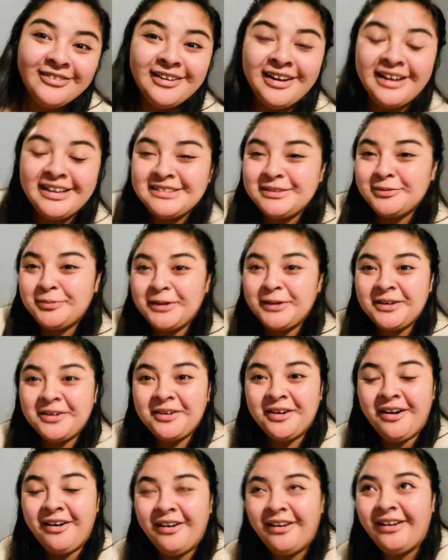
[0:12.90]
It's been
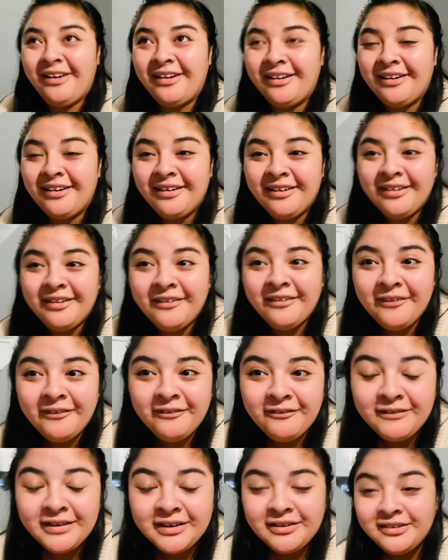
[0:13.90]
a
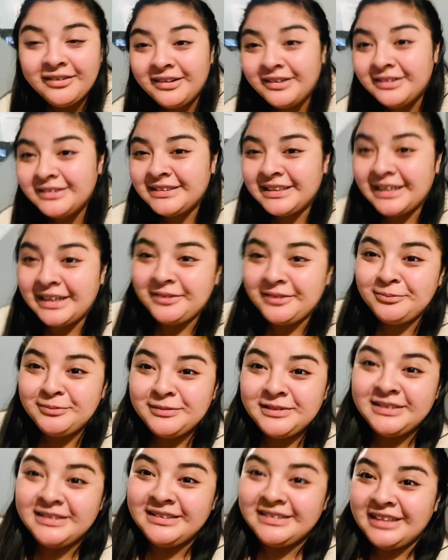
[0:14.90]
very long time
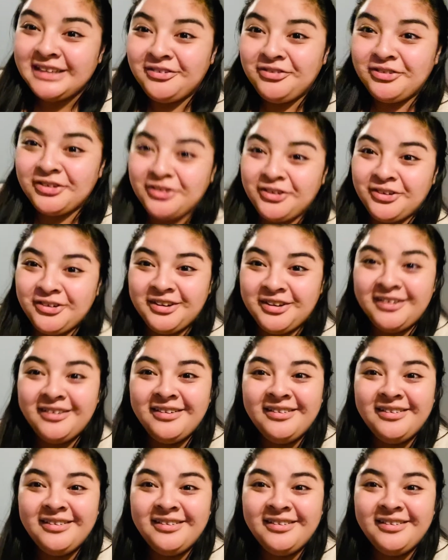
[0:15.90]
since I've recorded.